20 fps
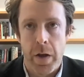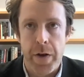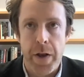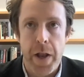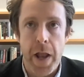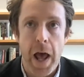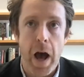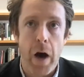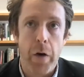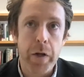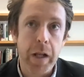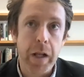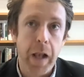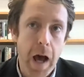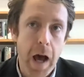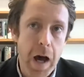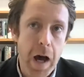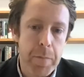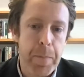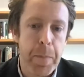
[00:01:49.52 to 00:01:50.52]
Now,
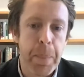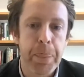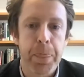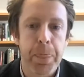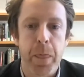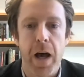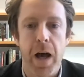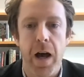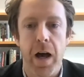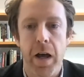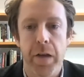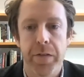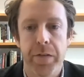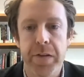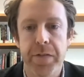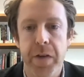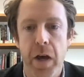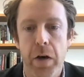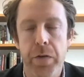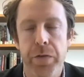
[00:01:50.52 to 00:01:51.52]
Ilham, uh, as
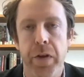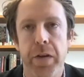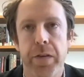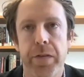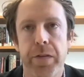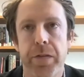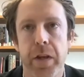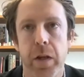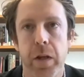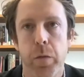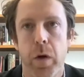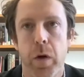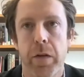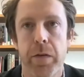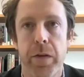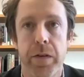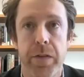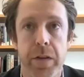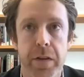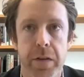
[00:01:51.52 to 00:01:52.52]
he tells us in one
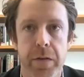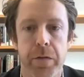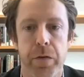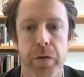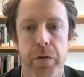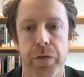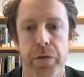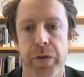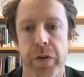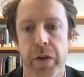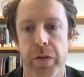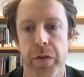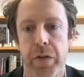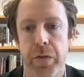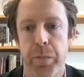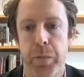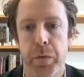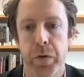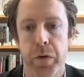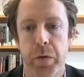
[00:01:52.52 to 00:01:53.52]
of his interviews in
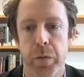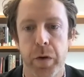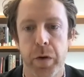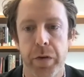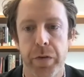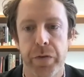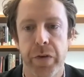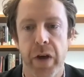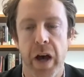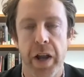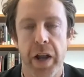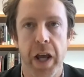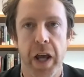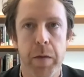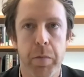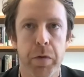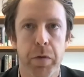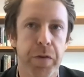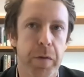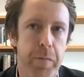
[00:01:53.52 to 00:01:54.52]
this book, was
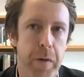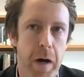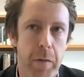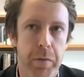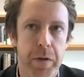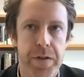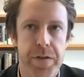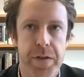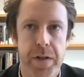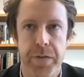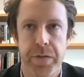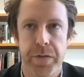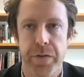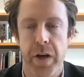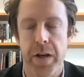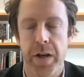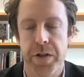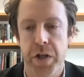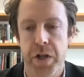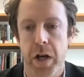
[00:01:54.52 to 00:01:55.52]
unable to publish
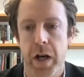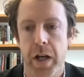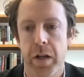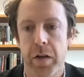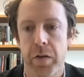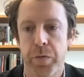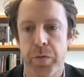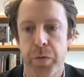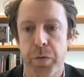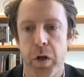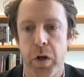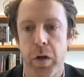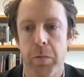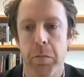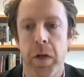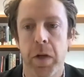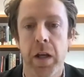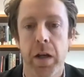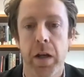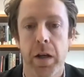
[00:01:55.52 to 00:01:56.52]
inside China
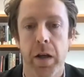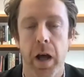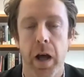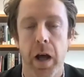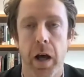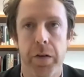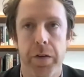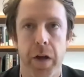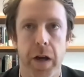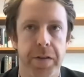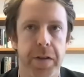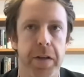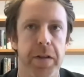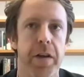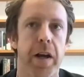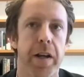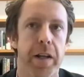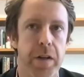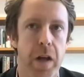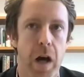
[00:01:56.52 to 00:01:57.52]
from uh,
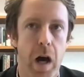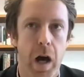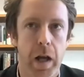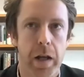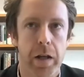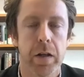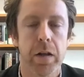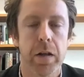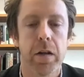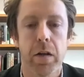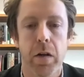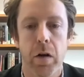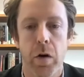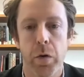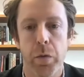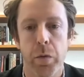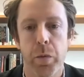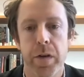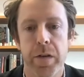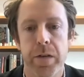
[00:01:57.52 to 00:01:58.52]
1999
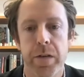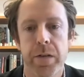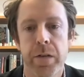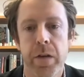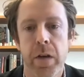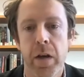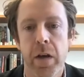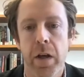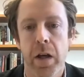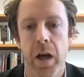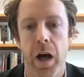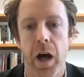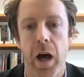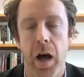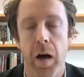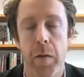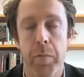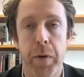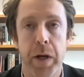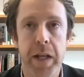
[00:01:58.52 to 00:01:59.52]
onwards,
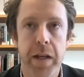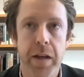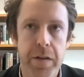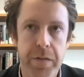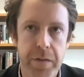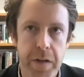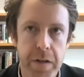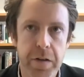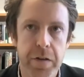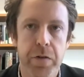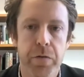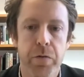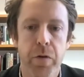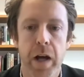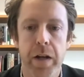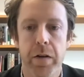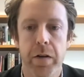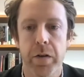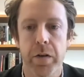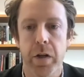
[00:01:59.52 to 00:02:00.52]
uh, but he continued to
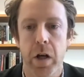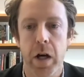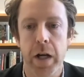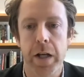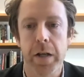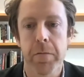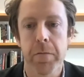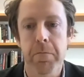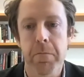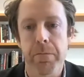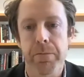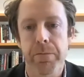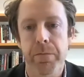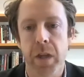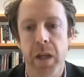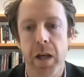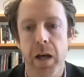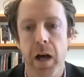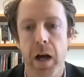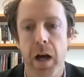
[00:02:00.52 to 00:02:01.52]
write online.
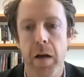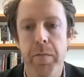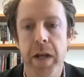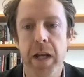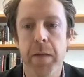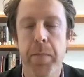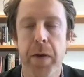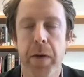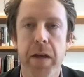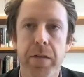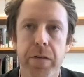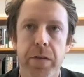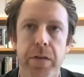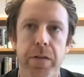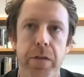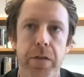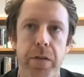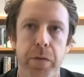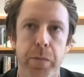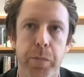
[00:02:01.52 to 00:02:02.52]
Uh, and many pieces
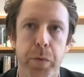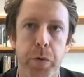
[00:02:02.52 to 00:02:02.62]
in this